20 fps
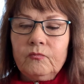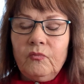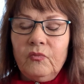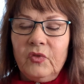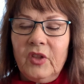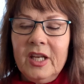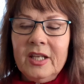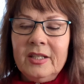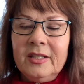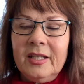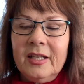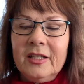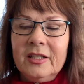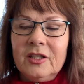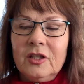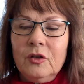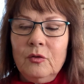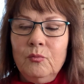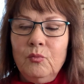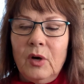This
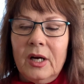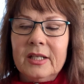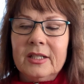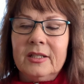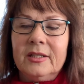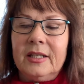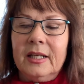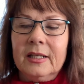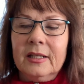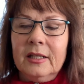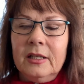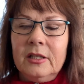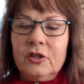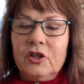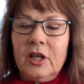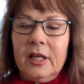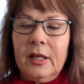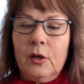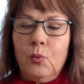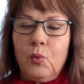system was
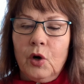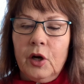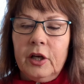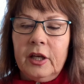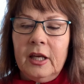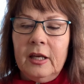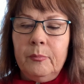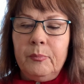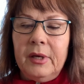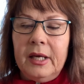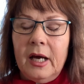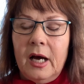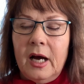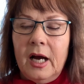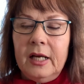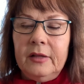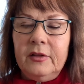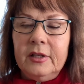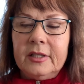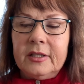diligently working
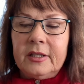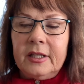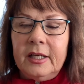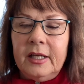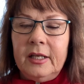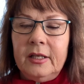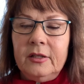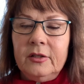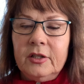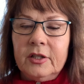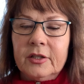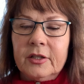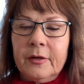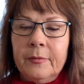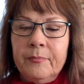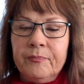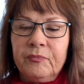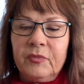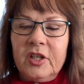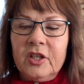behind the scenes,
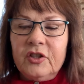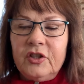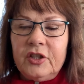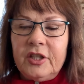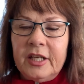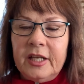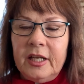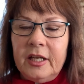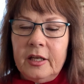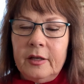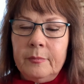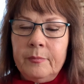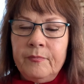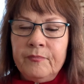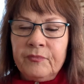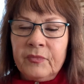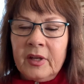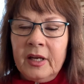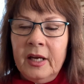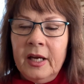this
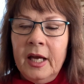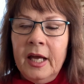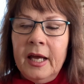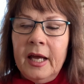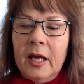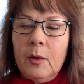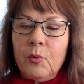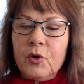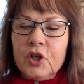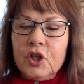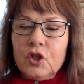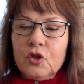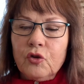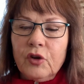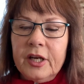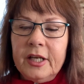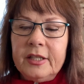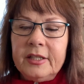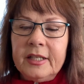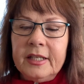team, and was
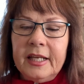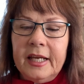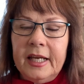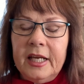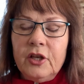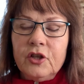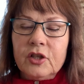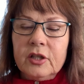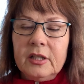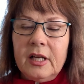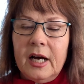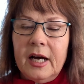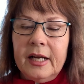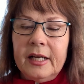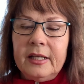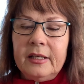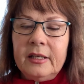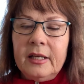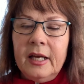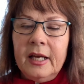tracing each
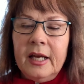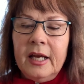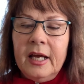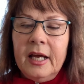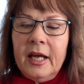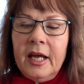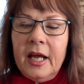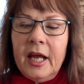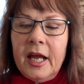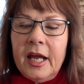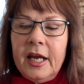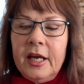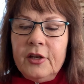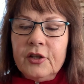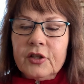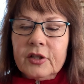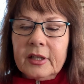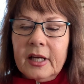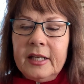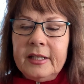line,
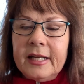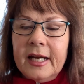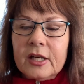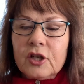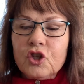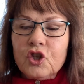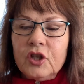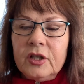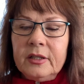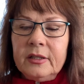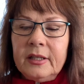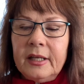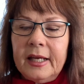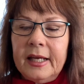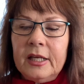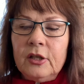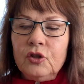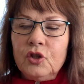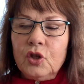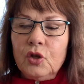each connection
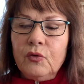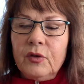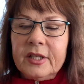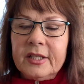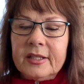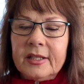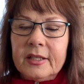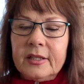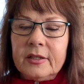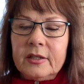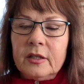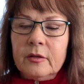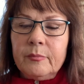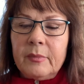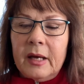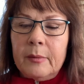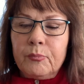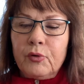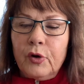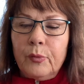into the system
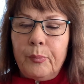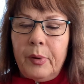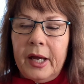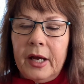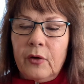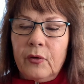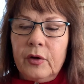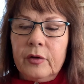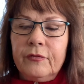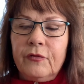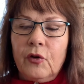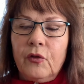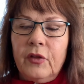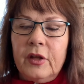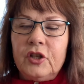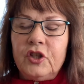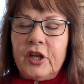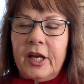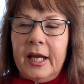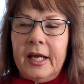and preparing for
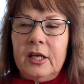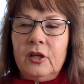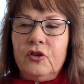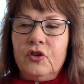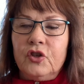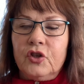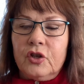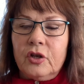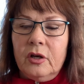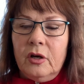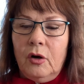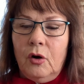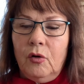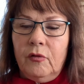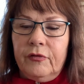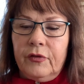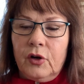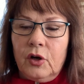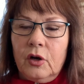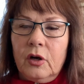the
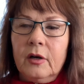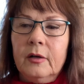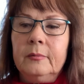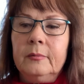changeover.